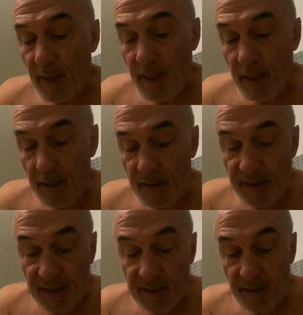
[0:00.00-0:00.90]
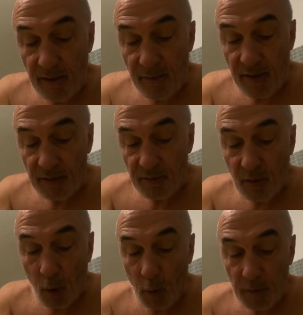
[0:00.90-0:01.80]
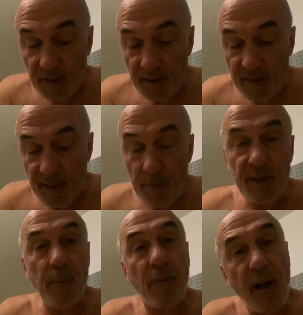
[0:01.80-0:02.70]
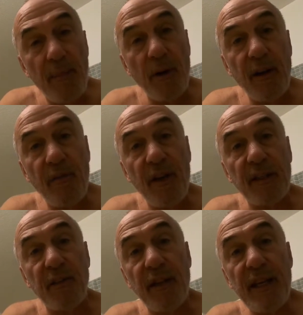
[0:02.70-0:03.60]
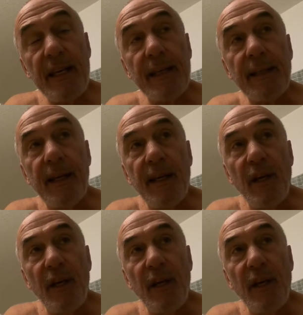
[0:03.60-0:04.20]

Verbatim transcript: uh, the secondary effect of cold is the same as the primary effect of heat